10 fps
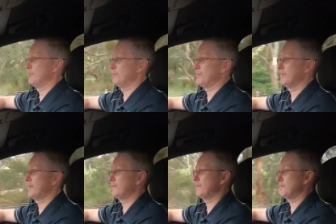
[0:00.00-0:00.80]
But
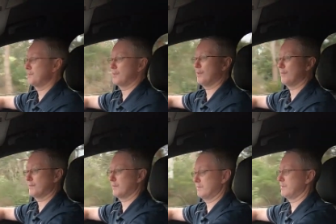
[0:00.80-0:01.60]
now in this car it's
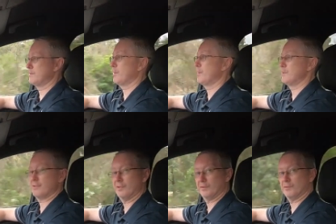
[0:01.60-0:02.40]
actually changed
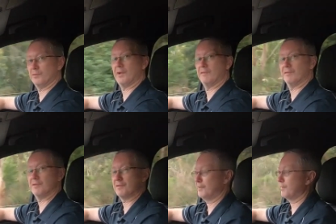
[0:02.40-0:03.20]
and it's all over on the
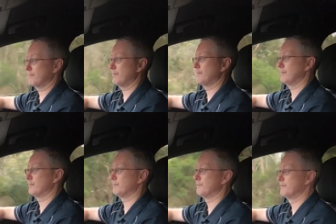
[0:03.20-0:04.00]
Sync 3
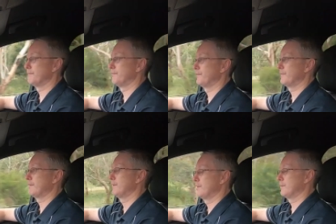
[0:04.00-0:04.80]
system.
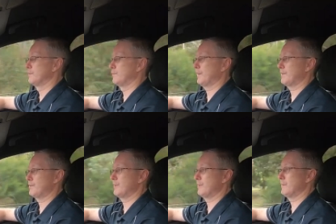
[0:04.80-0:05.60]
When
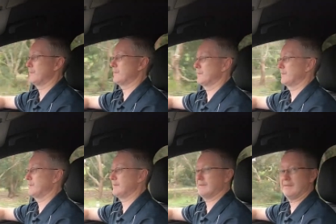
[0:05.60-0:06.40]
actually
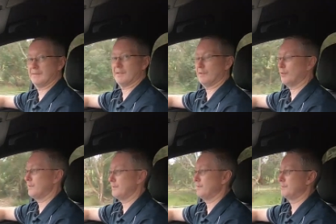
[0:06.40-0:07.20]
it's a lot
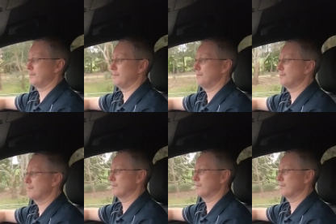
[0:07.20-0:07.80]
easier to use,